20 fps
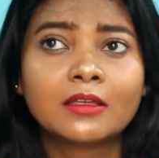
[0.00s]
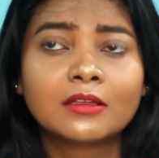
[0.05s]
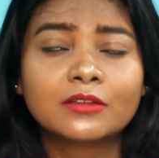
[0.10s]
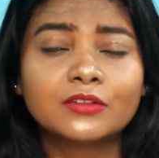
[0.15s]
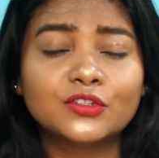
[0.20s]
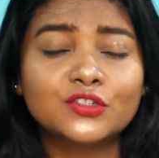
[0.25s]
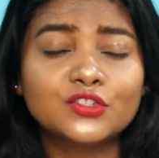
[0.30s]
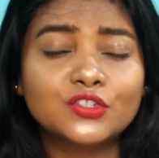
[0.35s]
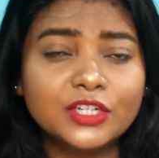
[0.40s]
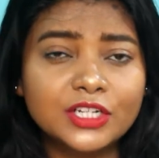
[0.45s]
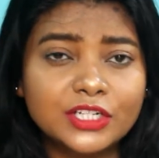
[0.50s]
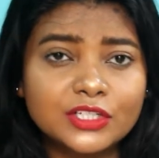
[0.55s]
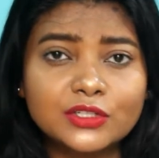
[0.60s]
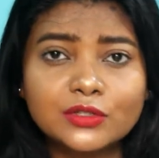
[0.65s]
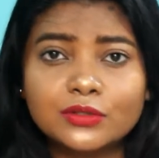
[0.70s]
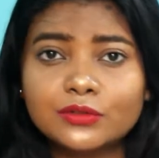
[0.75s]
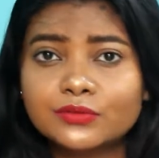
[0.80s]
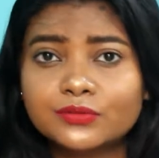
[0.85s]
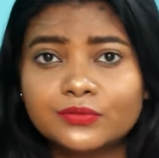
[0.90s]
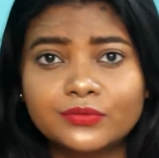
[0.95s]
The shades
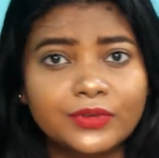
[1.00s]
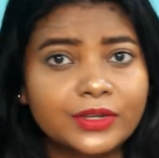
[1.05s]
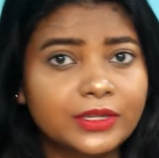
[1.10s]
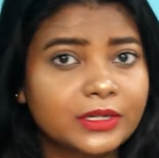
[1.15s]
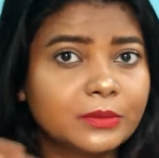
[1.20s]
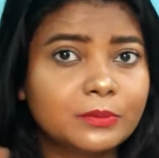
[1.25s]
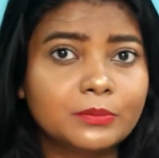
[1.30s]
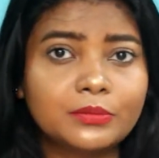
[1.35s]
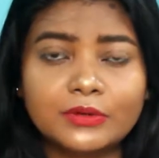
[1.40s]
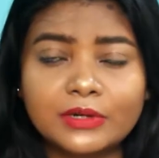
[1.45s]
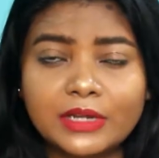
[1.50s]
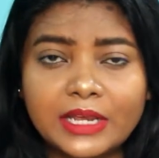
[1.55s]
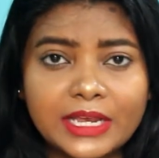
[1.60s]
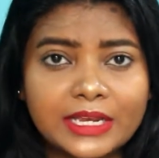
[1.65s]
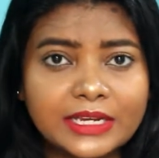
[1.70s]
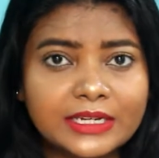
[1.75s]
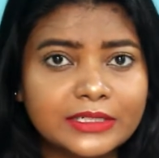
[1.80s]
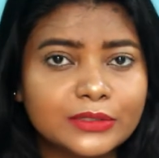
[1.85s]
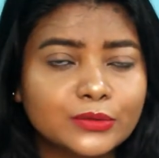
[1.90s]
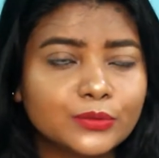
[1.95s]
look very
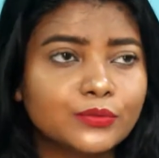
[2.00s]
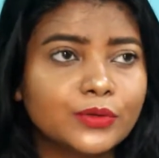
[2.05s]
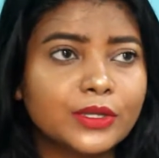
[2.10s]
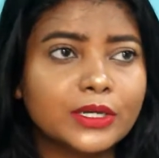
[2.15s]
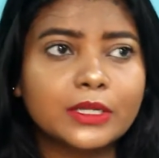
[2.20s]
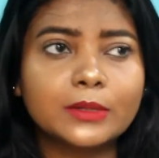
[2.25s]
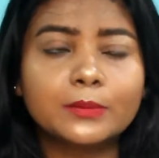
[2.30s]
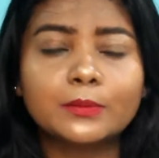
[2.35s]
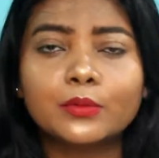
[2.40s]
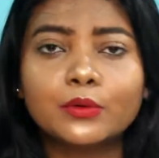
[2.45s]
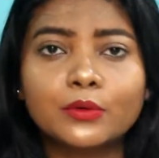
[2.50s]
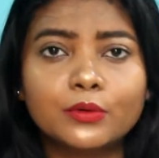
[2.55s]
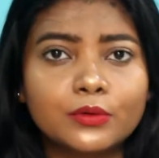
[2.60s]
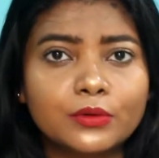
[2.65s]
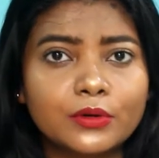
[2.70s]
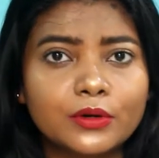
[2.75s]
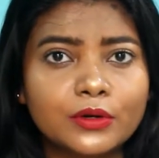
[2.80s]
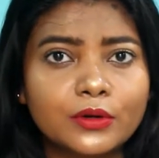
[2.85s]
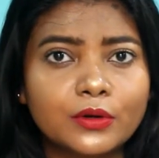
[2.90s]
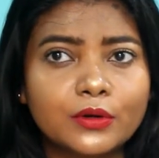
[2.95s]
bright, very
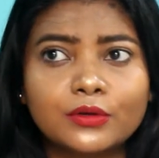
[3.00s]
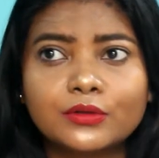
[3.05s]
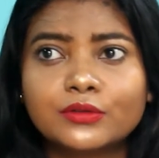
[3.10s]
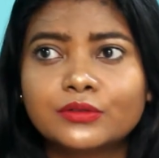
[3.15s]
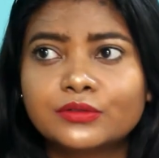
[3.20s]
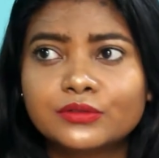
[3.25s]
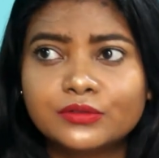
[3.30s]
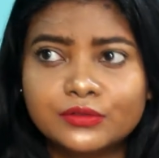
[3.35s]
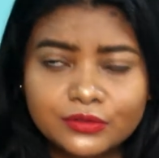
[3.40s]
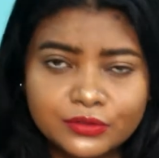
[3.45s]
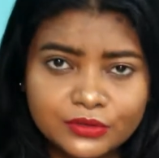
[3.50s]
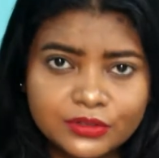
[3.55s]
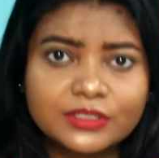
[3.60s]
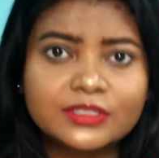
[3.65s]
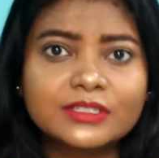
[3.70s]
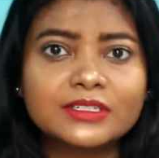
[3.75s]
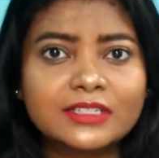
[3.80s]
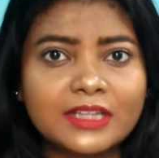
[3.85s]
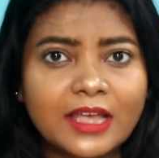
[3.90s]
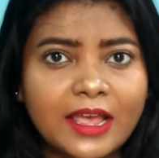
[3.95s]
bold onto the
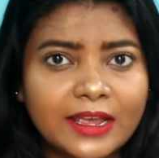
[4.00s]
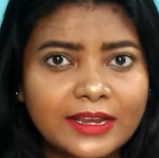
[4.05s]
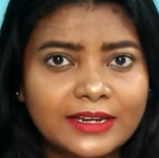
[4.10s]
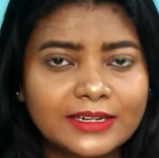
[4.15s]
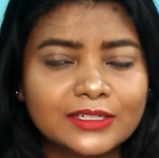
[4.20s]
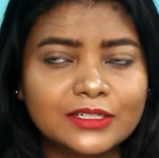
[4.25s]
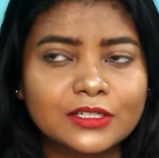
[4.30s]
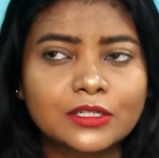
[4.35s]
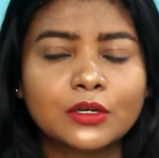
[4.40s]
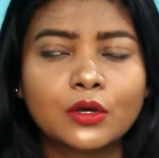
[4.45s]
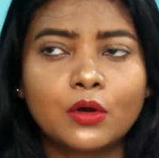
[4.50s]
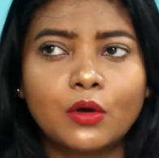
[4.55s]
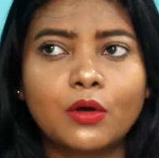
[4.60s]
side,